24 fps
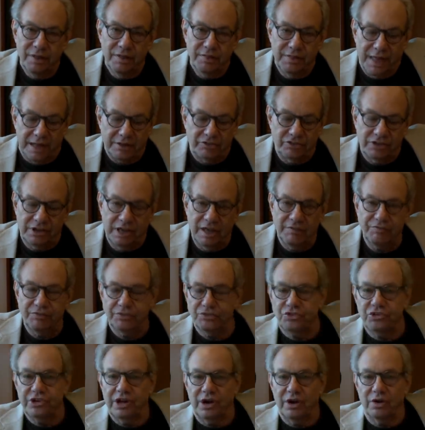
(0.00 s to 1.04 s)
Thanks again
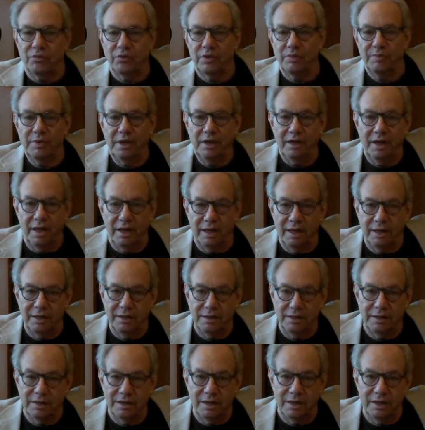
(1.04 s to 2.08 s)
for sharing with me,
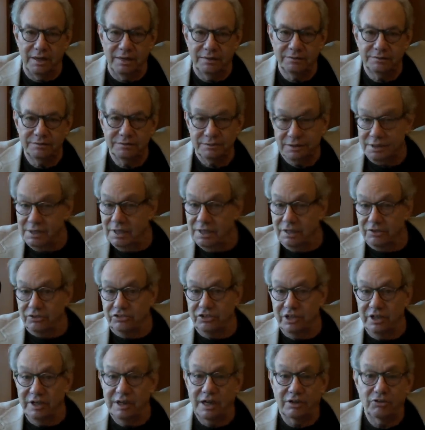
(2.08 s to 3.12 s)
and
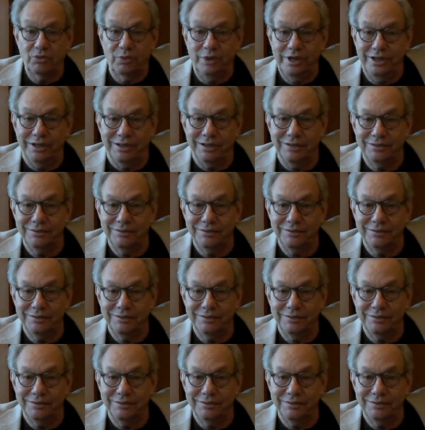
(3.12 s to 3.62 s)
see you next week.